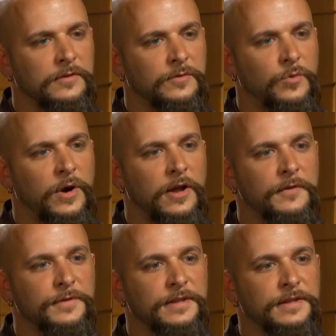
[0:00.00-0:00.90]
quite
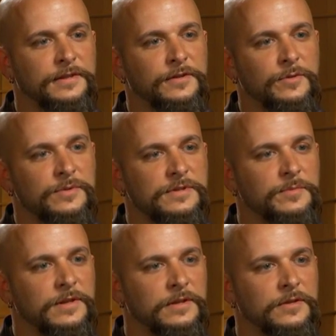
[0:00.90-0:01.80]
often, I think, that there was
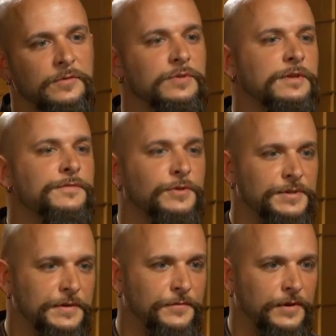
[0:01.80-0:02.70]
something that you did feel
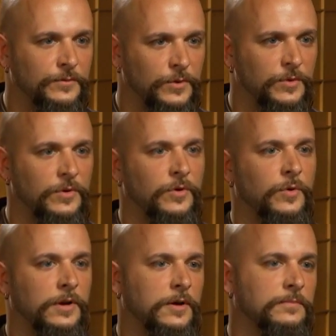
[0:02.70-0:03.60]
different when you were growing up.